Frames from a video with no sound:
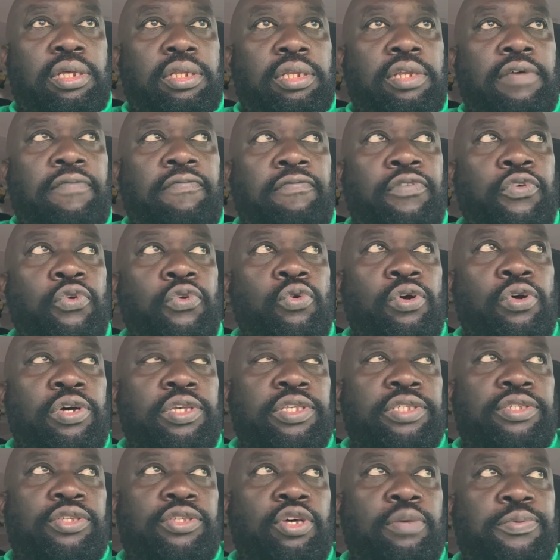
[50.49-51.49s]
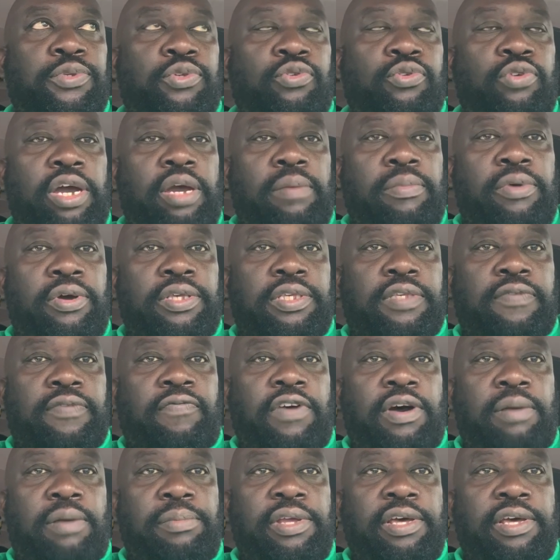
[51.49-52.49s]
the viewers, subscribers,
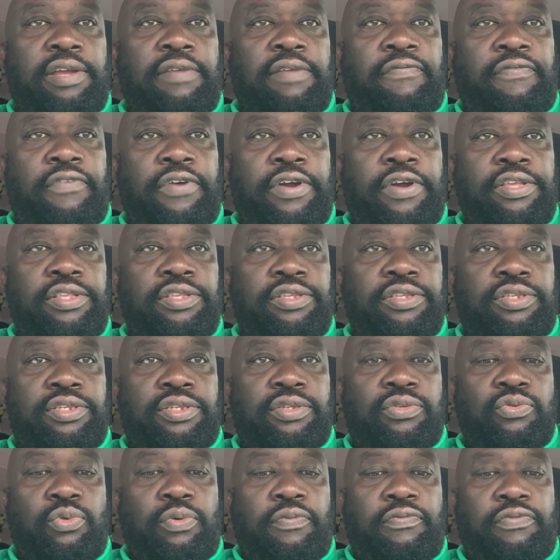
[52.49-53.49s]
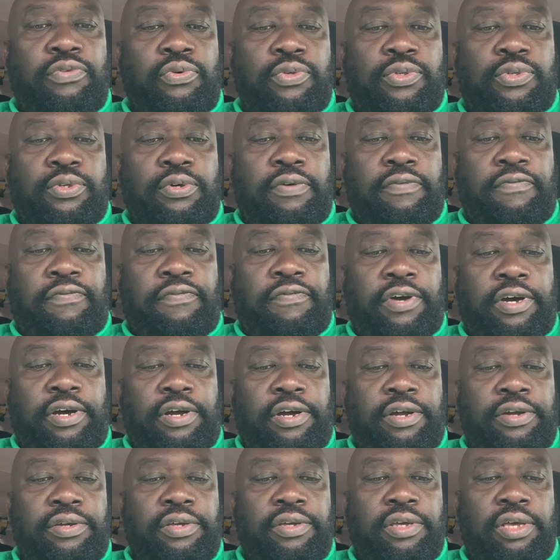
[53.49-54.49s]
family and friends who view so
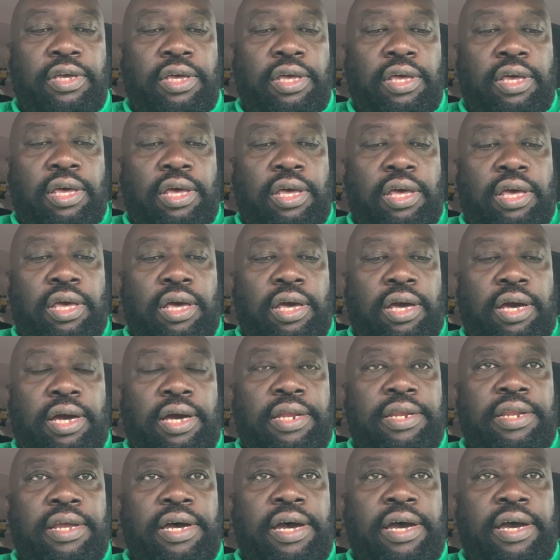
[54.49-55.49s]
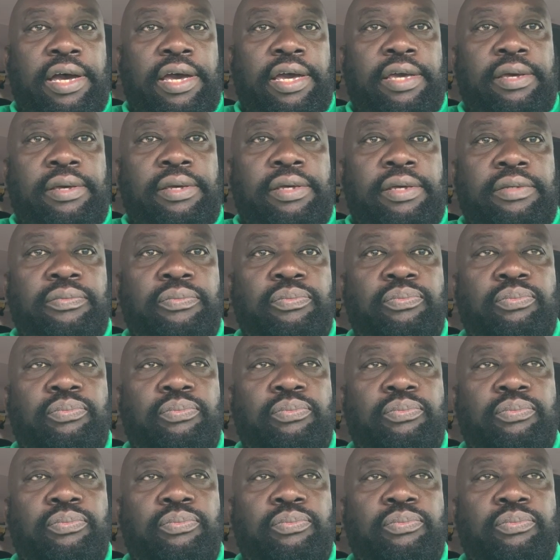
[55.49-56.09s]
far. And I